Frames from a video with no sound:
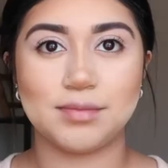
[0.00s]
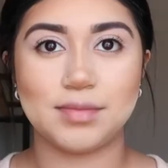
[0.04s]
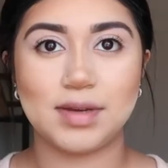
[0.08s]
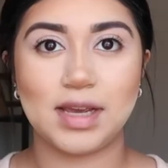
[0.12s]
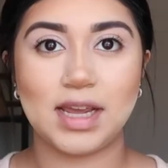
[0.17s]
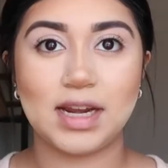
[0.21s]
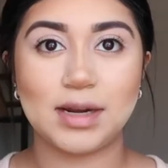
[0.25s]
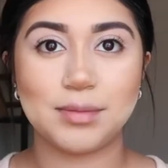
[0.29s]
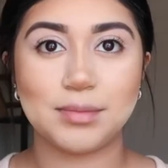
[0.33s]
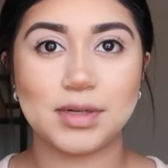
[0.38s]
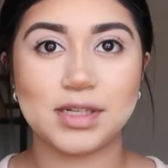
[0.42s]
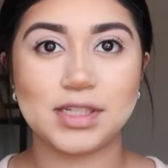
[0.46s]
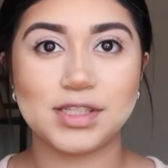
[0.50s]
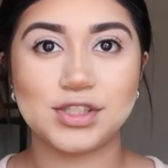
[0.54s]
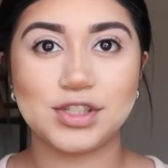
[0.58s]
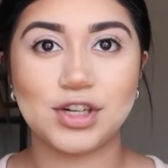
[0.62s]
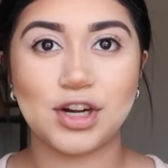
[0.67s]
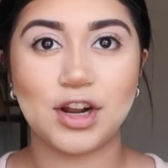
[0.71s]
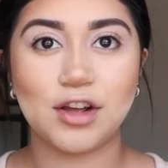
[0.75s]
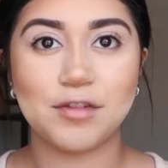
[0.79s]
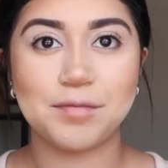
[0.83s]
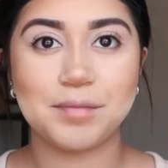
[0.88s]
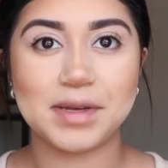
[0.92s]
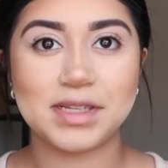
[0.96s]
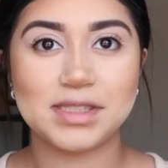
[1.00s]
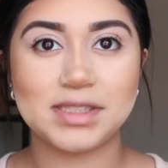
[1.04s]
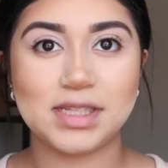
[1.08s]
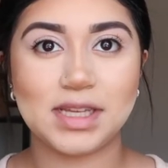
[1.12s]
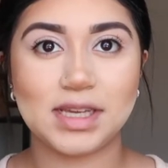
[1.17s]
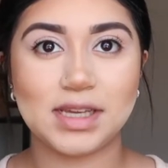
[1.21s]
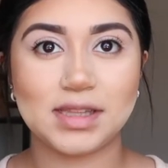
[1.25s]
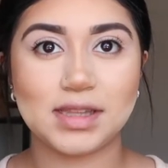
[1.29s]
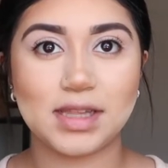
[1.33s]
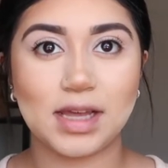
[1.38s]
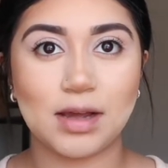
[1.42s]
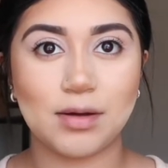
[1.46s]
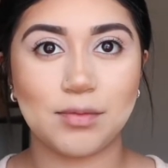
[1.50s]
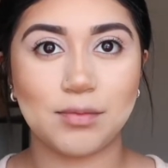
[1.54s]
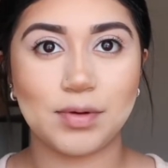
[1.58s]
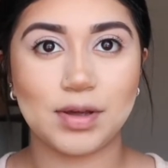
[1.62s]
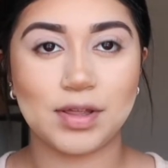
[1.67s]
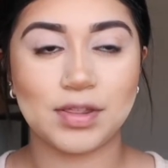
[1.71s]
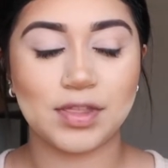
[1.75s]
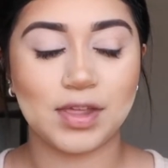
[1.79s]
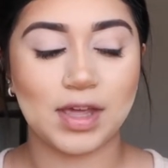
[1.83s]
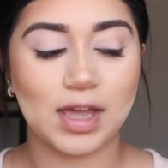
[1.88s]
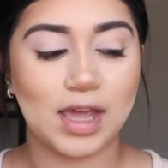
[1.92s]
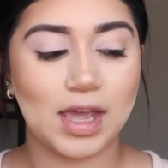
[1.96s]
And I'm going to start off by taking that
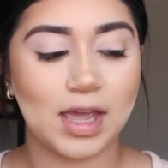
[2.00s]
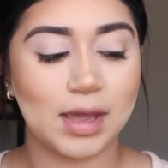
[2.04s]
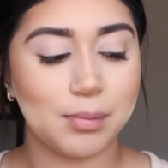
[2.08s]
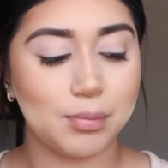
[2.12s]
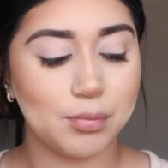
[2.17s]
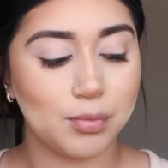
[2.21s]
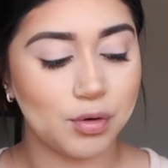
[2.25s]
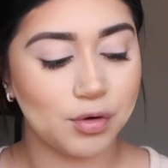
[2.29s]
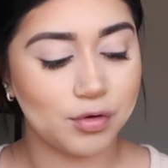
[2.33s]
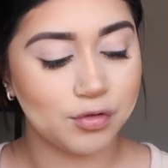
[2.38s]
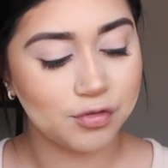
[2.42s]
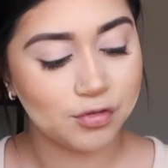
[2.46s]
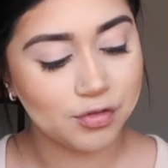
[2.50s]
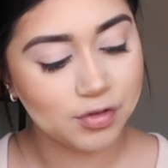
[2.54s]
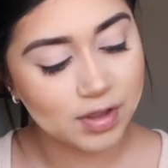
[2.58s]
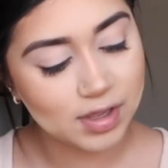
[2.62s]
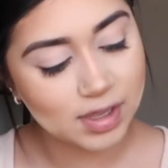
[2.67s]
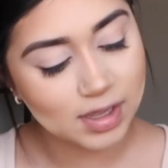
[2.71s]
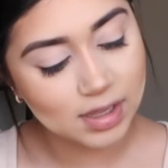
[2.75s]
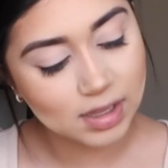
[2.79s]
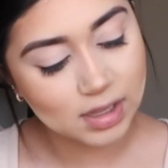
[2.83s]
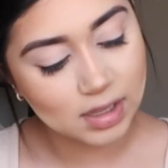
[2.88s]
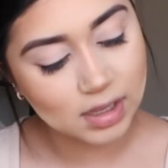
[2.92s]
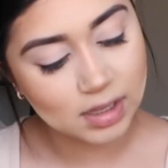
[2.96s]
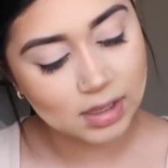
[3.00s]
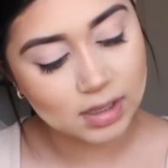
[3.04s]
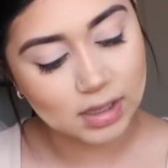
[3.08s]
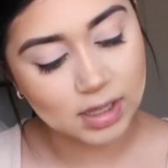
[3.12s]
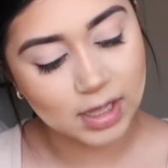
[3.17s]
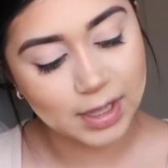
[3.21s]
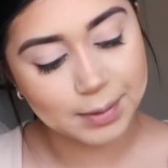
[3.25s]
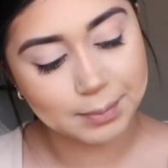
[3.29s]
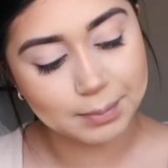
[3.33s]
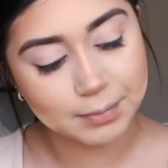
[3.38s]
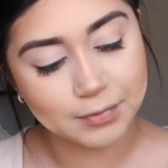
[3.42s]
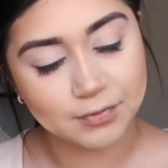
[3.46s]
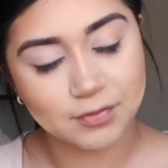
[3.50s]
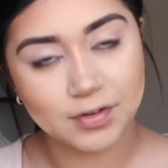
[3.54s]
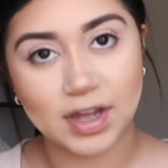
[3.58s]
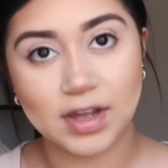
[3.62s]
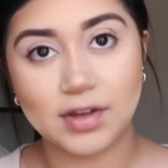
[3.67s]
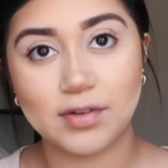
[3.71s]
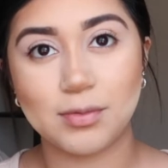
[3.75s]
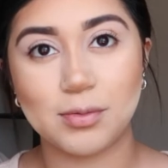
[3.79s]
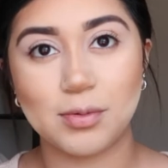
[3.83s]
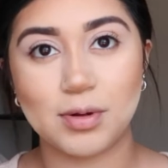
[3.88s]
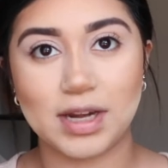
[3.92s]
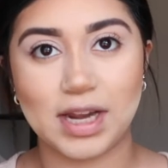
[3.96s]
with a Morphe
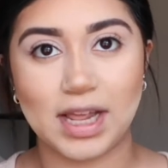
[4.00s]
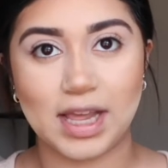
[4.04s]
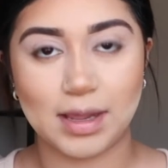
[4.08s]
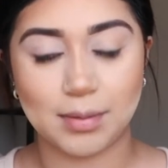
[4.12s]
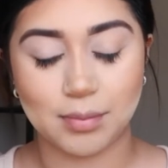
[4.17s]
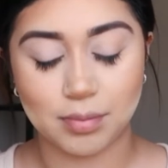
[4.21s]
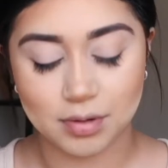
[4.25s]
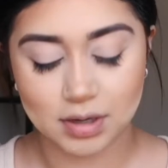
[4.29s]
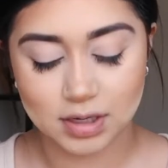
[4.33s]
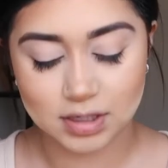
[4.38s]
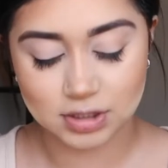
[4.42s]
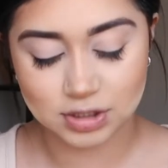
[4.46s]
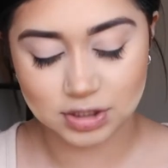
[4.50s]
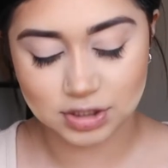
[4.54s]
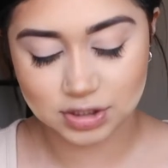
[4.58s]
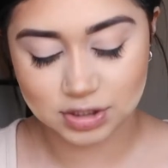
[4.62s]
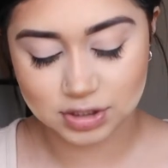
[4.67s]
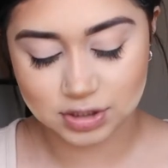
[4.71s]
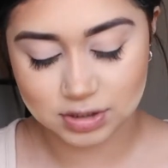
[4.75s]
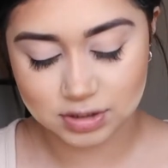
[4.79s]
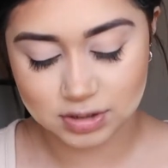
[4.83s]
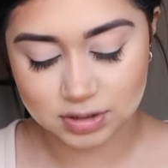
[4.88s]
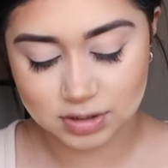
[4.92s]
M518 brush.